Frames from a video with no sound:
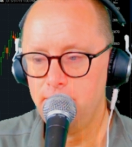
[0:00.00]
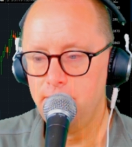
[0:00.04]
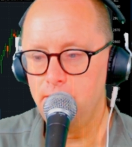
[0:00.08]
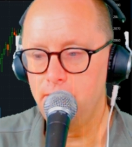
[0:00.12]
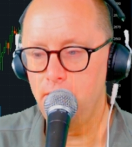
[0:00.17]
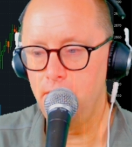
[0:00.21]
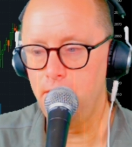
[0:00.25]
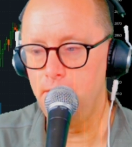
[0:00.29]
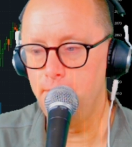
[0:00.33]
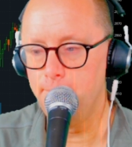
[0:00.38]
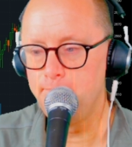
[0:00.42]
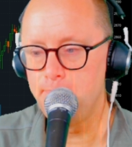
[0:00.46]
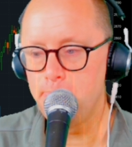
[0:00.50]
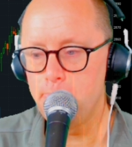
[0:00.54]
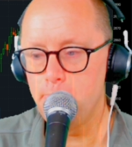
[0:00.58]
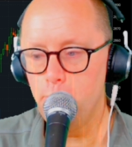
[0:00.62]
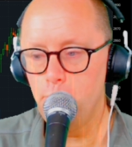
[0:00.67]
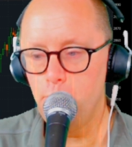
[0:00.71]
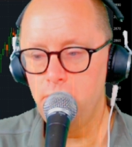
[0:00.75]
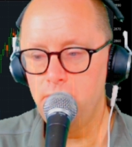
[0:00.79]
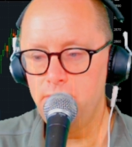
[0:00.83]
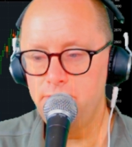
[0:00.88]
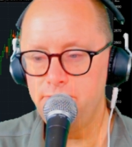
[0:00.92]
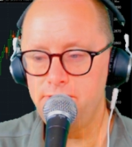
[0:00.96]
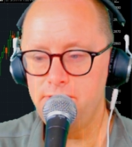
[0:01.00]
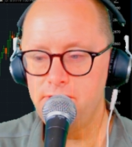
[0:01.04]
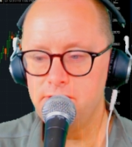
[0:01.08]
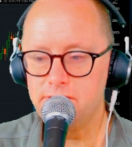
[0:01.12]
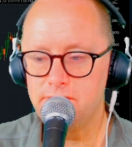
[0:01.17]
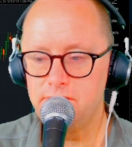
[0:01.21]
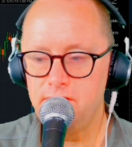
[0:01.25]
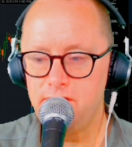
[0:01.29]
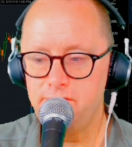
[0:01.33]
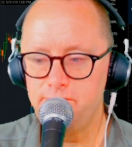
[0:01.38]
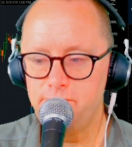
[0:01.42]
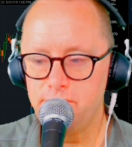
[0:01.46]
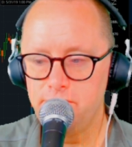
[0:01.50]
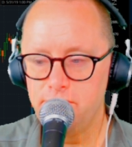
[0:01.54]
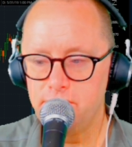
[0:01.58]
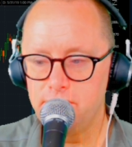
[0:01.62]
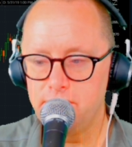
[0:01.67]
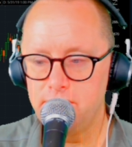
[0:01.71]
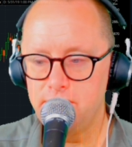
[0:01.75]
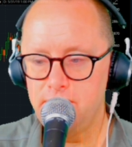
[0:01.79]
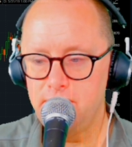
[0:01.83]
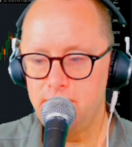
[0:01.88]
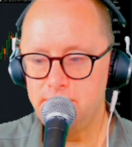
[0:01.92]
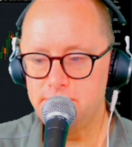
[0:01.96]
One thing that I've been
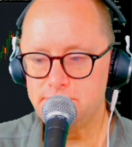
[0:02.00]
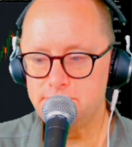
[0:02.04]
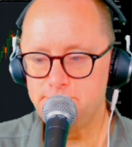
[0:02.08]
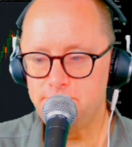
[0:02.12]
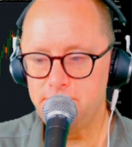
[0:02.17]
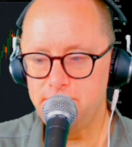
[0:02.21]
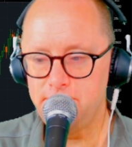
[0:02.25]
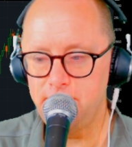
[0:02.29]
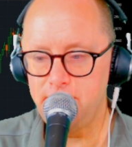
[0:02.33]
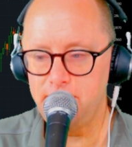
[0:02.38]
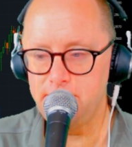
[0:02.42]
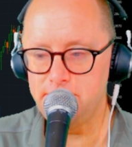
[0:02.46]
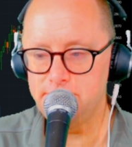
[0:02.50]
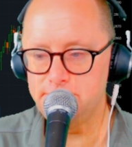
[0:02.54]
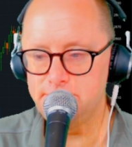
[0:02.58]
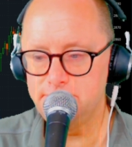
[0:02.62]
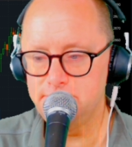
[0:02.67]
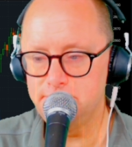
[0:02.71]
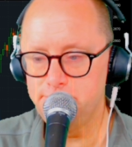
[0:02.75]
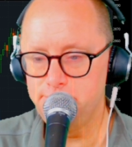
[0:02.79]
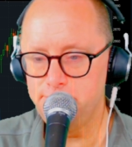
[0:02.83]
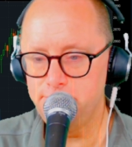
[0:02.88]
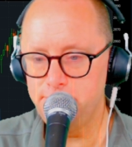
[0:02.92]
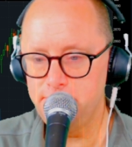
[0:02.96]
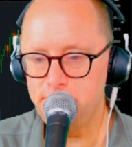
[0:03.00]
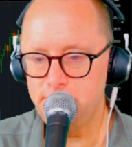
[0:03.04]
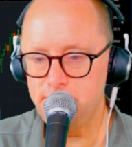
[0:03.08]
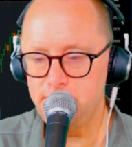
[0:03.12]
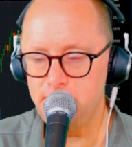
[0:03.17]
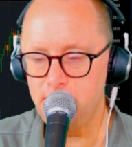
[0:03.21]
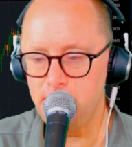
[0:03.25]
looking at has been ACB.